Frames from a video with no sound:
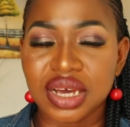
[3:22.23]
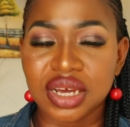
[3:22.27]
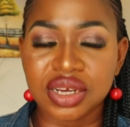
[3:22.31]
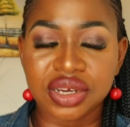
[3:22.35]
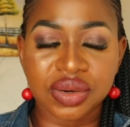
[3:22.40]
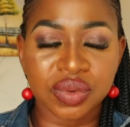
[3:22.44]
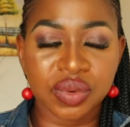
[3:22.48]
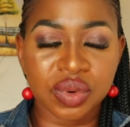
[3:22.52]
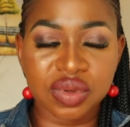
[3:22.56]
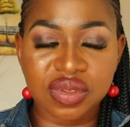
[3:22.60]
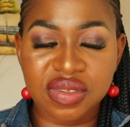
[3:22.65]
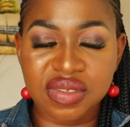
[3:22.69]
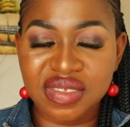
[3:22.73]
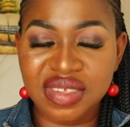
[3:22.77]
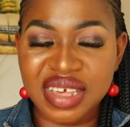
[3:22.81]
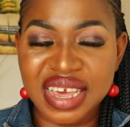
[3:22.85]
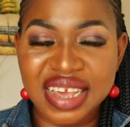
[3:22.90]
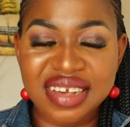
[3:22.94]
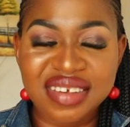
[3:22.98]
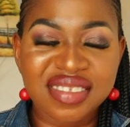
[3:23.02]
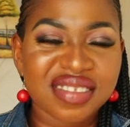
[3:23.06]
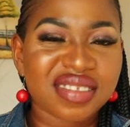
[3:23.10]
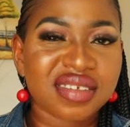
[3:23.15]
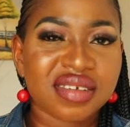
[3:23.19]
and she was
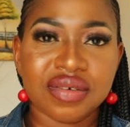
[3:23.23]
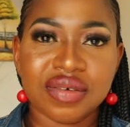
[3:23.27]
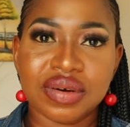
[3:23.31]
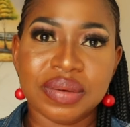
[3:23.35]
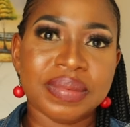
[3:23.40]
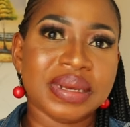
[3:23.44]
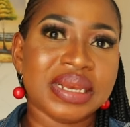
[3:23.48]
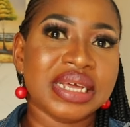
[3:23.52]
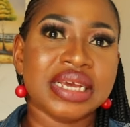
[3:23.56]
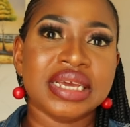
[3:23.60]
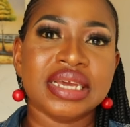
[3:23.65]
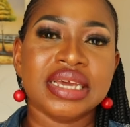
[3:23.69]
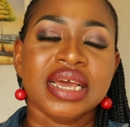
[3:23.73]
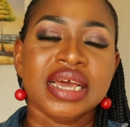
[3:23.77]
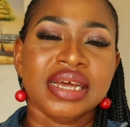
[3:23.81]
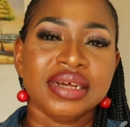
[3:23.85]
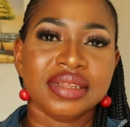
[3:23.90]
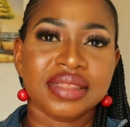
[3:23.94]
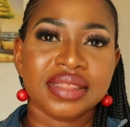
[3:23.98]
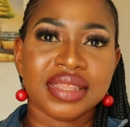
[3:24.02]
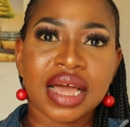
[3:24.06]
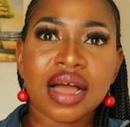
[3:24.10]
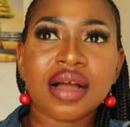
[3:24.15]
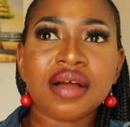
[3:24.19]
extremely
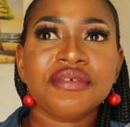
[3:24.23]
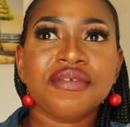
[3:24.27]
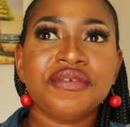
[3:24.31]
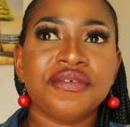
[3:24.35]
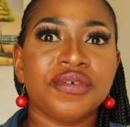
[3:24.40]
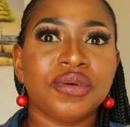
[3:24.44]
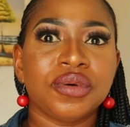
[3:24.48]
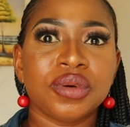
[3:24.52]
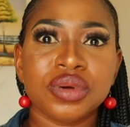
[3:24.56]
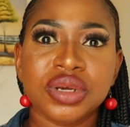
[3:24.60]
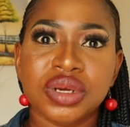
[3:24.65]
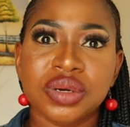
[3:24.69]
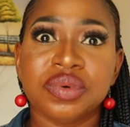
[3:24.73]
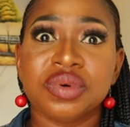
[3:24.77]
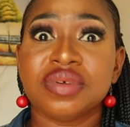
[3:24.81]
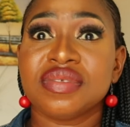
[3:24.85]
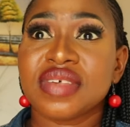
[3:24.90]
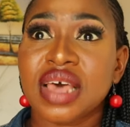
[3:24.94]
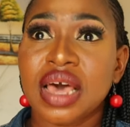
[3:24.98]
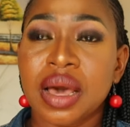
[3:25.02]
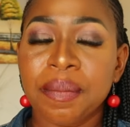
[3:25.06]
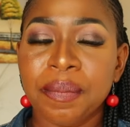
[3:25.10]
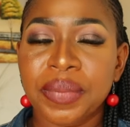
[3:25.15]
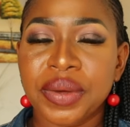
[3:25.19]
thankful. She
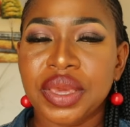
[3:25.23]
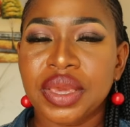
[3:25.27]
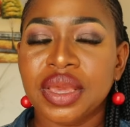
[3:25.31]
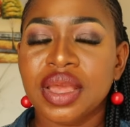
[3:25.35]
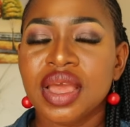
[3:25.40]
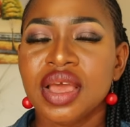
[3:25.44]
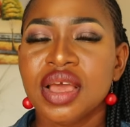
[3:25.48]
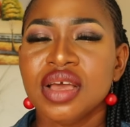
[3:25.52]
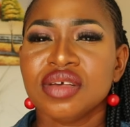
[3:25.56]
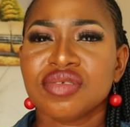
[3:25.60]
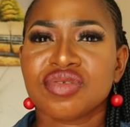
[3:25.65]
was happy.